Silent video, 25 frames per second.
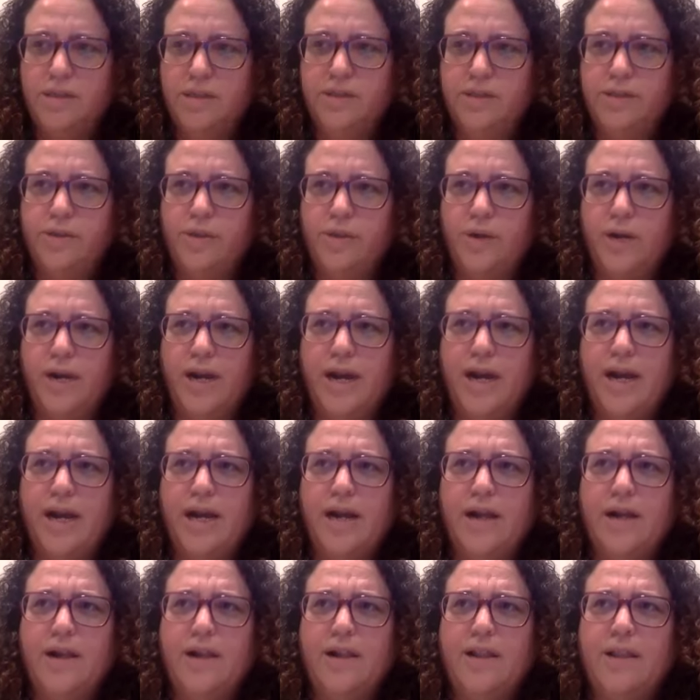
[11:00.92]
So
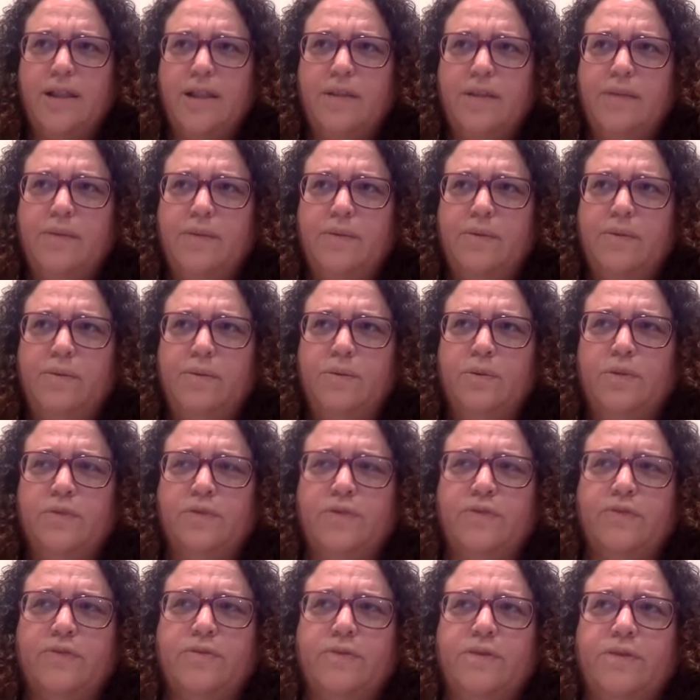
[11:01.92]

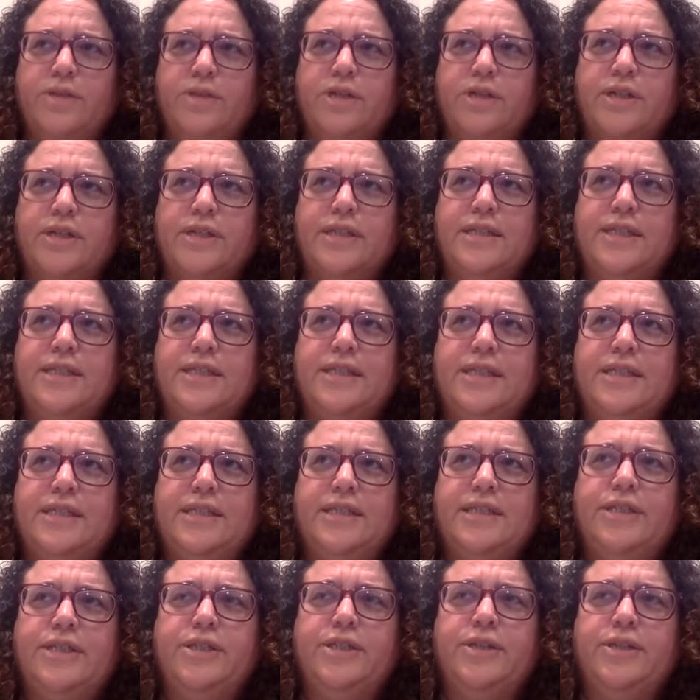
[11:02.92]
moving from the dark days
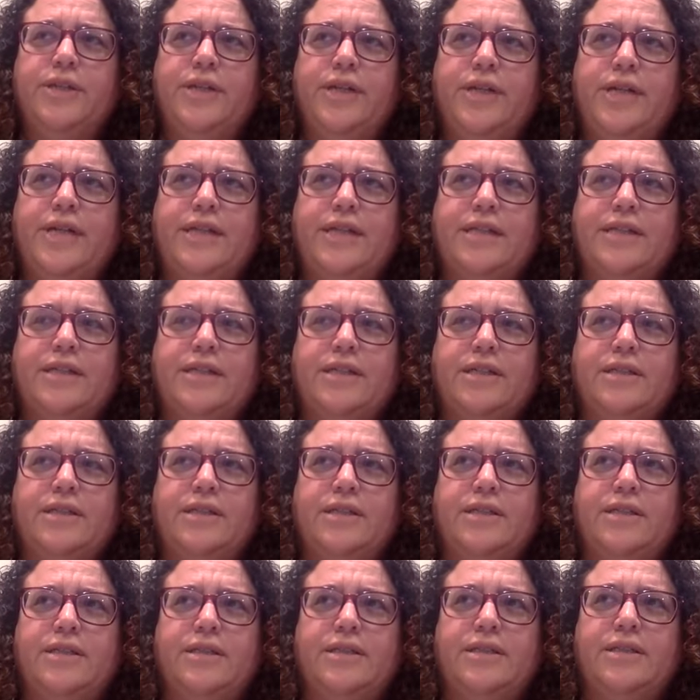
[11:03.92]
into the next section
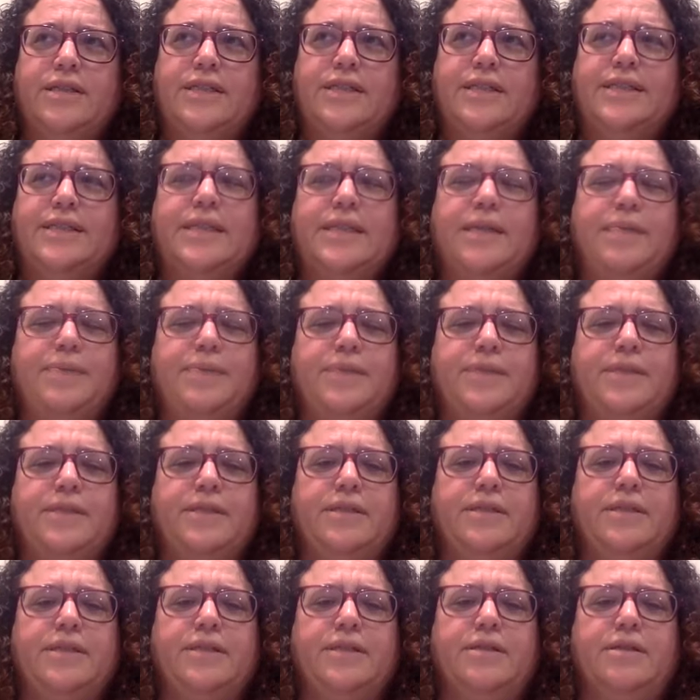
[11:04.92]
is
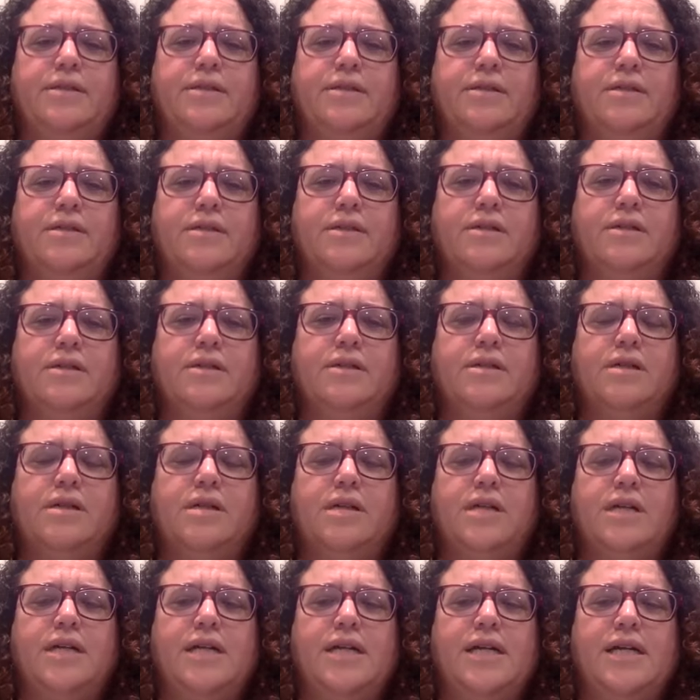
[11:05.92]
acceptance.
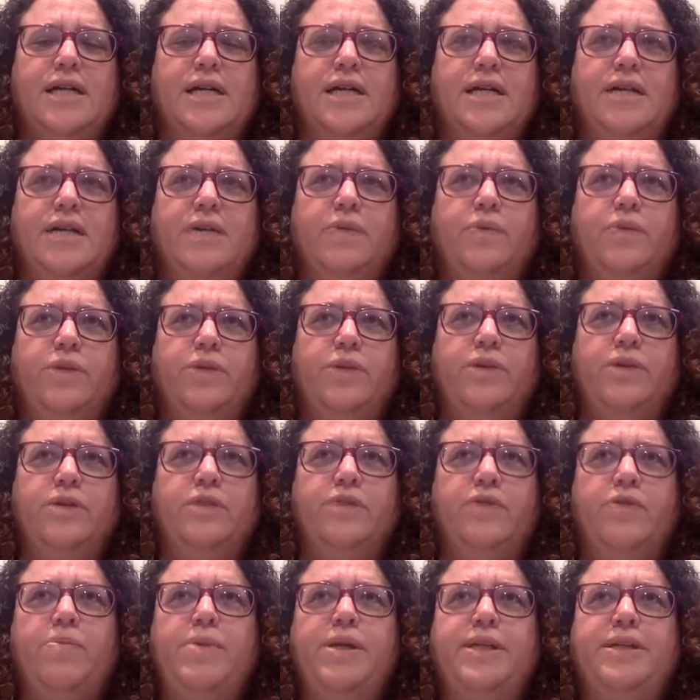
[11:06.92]
When you live
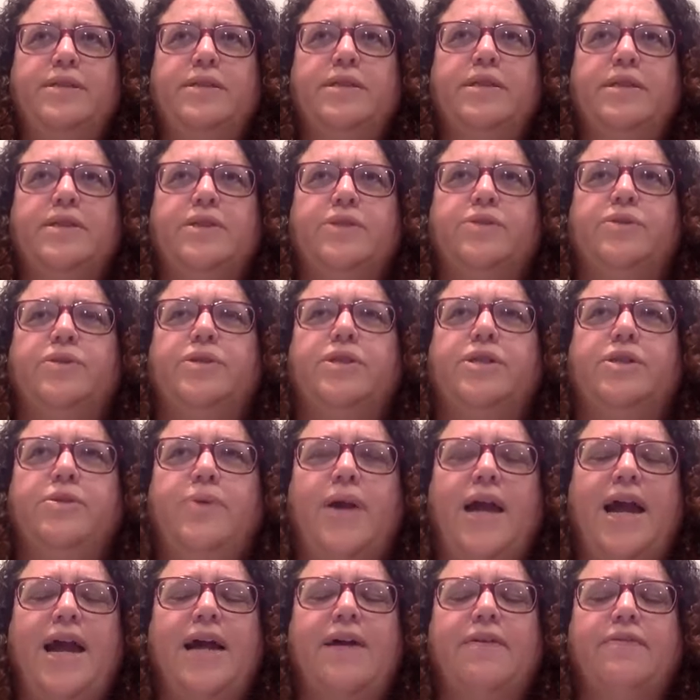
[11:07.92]
with a mental health disorder, you
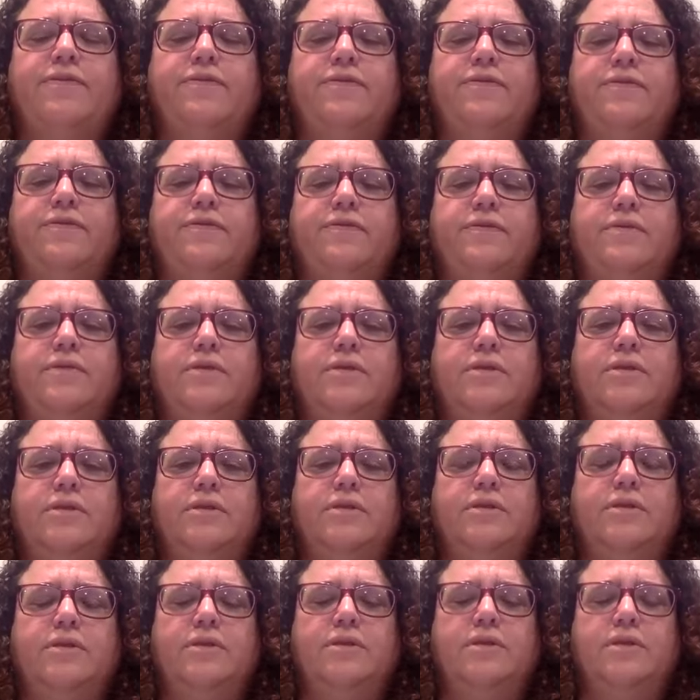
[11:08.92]
have
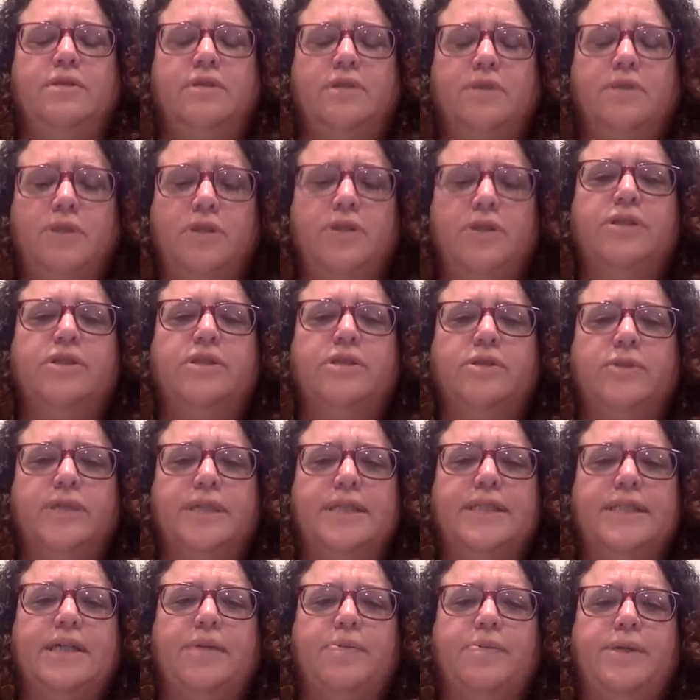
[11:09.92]
to learn to
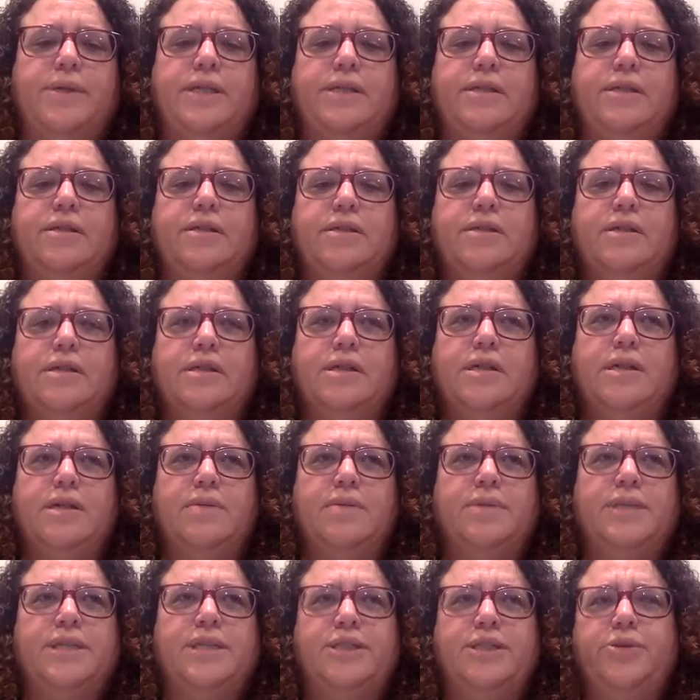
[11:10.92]
accept it,
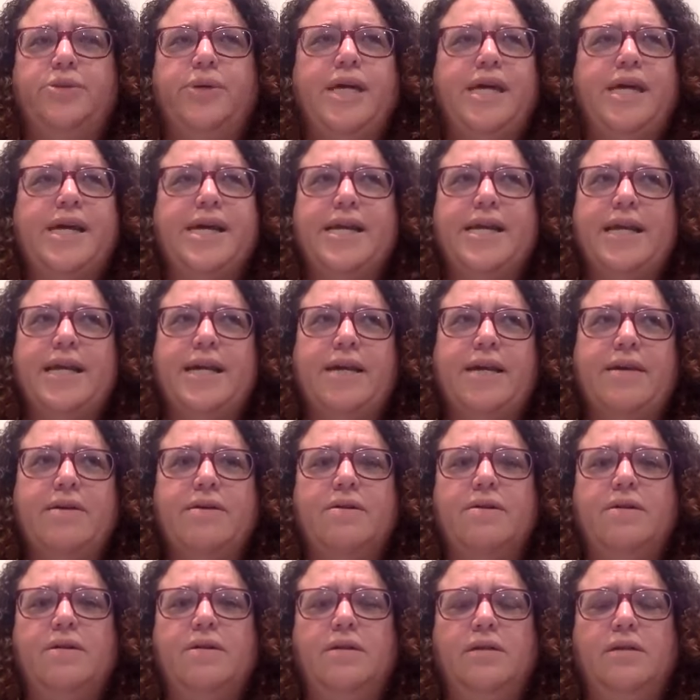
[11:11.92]
because you can't
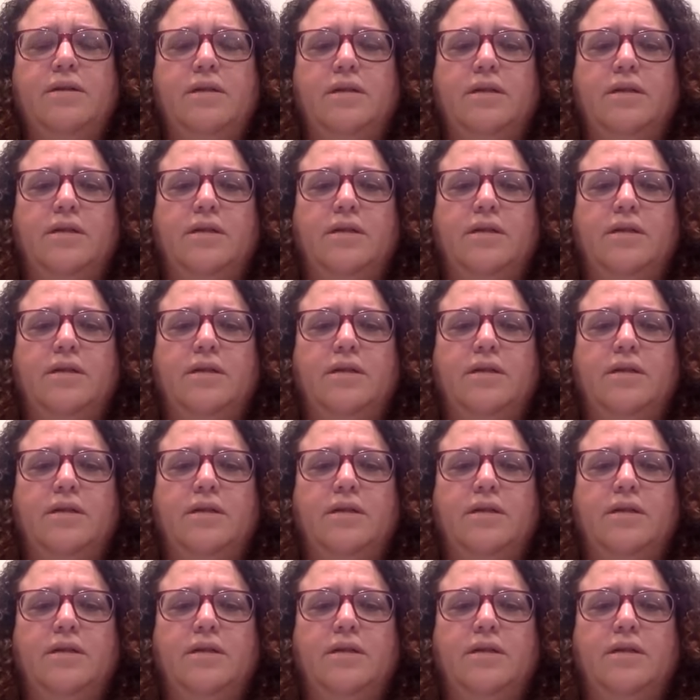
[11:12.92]
heal